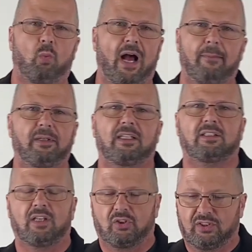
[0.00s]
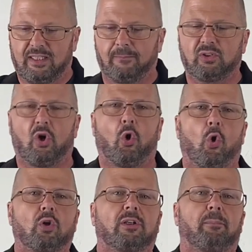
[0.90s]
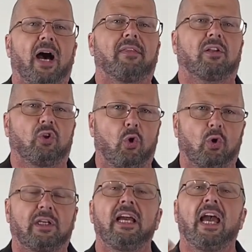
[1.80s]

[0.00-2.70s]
Why? Because our steps are ordered by the Lord